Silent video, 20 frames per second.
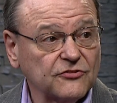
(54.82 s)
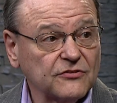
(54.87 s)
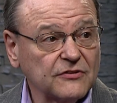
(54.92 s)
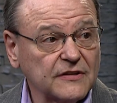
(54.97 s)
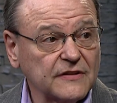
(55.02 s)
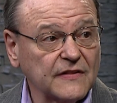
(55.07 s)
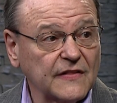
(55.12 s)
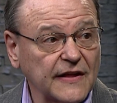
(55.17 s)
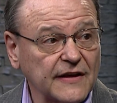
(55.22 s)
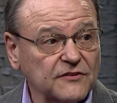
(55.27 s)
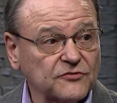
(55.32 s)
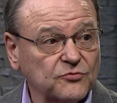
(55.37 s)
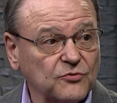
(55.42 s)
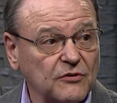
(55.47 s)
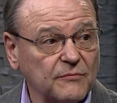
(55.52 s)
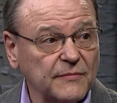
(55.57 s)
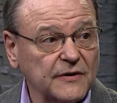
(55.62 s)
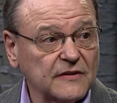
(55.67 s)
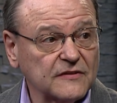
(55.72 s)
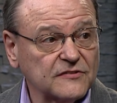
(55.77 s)
right. in the last
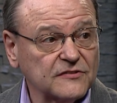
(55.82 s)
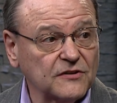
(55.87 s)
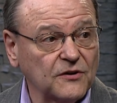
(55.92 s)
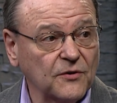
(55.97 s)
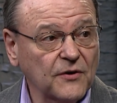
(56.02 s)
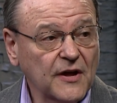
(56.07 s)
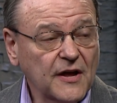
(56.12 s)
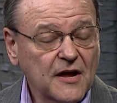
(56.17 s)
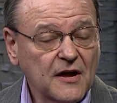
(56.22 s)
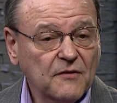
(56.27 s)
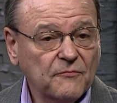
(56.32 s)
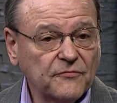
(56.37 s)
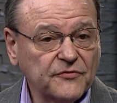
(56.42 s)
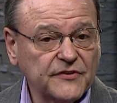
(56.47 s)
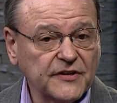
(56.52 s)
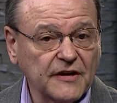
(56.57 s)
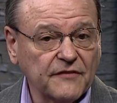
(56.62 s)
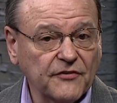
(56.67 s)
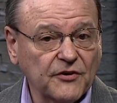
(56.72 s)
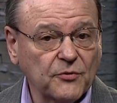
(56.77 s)
12 months. So,
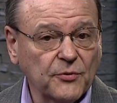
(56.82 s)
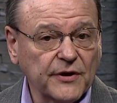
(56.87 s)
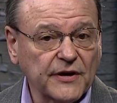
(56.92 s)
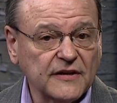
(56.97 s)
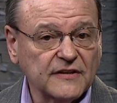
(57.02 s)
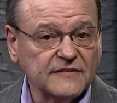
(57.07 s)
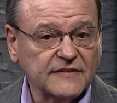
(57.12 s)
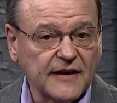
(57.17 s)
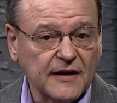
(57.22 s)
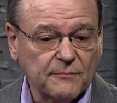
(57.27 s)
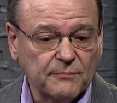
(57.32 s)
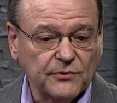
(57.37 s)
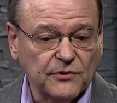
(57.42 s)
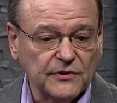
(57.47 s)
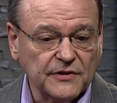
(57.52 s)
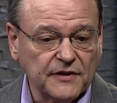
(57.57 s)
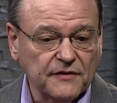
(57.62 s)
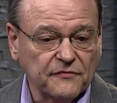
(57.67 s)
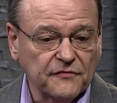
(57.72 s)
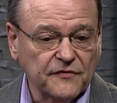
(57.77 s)
to give you a quick
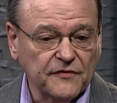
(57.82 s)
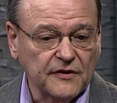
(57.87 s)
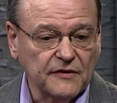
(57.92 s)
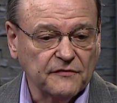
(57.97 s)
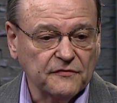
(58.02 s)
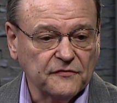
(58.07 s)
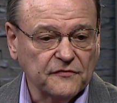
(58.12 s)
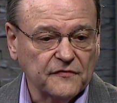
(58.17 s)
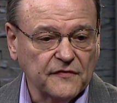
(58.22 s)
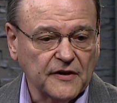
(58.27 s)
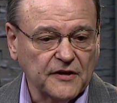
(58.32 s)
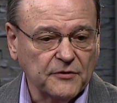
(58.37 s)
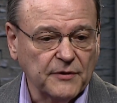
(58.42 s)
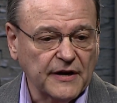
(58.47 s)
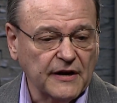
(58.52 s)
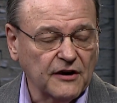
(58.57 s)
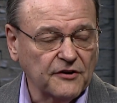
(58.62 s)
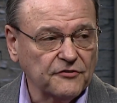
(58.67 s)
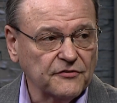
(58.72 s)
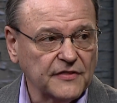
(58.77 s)
example, if, if uh, you had
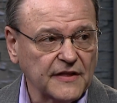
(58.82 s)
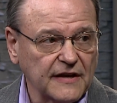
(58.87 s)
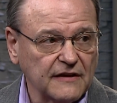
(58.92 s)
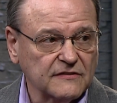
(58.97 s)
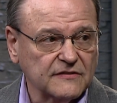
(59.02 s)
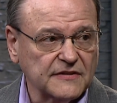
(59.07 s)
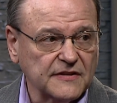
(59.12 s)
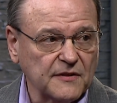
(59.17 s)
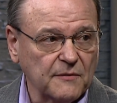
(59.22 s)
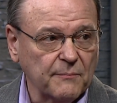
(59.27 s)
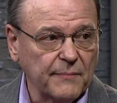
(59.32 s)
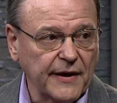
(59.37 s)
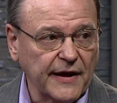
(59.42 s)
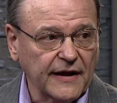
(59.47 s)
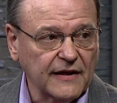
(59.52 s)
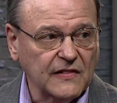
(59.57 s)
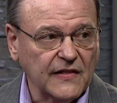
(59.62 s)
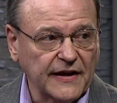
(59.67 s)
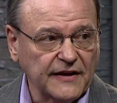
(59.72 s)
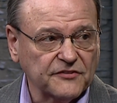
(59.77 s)
100000 in the
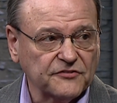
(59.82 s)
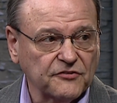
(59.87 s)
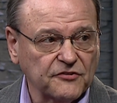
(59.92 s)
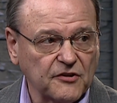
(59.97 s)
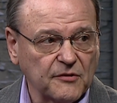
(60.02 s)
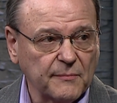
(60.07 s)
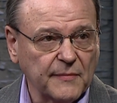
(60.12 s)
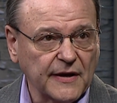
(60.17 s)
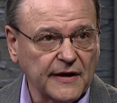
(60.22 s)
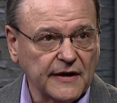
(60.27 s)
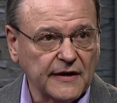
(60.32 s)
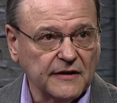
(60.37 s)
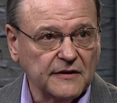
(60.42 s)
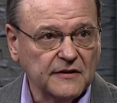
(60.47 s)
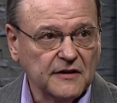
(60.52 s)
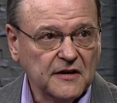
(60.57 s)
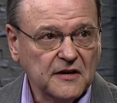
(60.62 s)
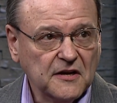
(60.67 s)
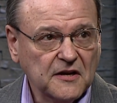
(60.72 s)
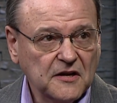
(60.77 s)
bank last year, you made
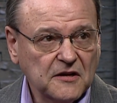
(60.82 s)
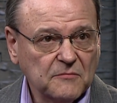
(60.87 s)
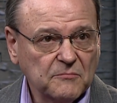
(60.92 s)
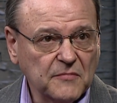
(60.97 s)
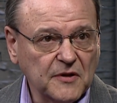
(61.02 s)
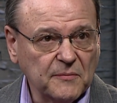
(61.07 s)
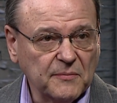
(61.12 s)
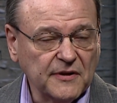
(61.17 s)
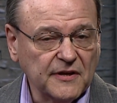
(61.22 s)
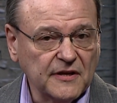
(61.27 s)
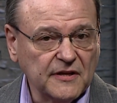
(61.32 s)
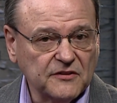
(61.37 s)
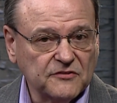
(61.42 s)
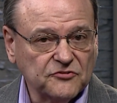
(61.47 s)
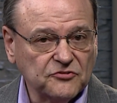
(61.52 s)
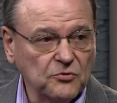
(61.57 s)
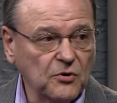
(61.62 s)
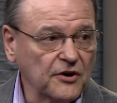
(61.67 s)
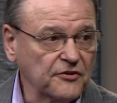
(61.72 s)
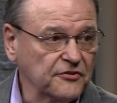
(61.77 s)
maybe
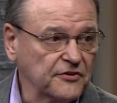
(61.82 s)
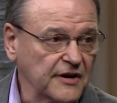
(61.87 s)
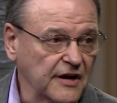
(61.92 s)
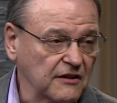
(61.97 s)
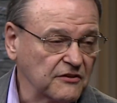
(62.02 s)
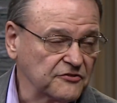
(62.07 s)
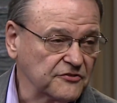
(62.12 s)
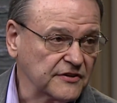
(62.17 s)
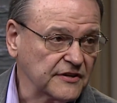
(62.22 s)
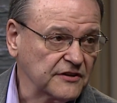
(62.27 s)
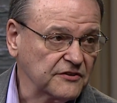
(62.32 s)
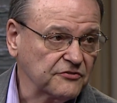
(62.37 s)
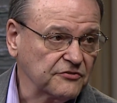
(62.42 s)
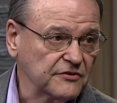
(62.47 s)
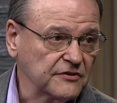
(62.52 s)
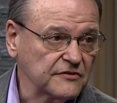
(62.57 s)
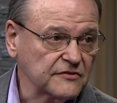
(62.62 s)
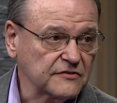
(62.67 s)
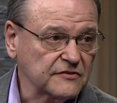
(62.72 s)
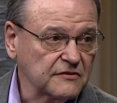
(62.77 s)
$200 in
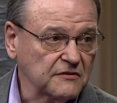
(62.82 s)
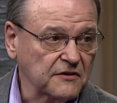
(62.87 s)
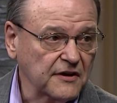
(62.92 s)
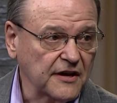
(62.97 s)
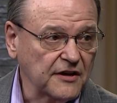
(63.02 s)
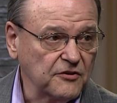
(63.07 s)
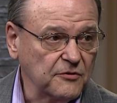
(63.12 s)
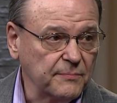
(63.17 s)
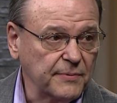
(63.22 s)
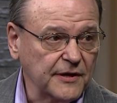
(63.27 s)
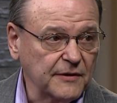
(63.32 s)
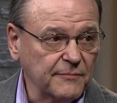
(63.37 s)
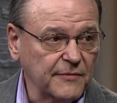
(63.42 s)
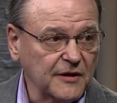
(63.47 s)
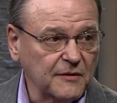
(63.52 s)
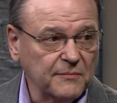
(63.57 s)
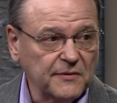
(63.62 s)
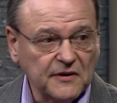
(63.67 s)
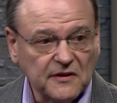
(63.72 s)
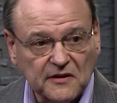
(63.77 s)
interest. Okay, you paid
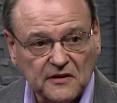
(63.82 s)
maybe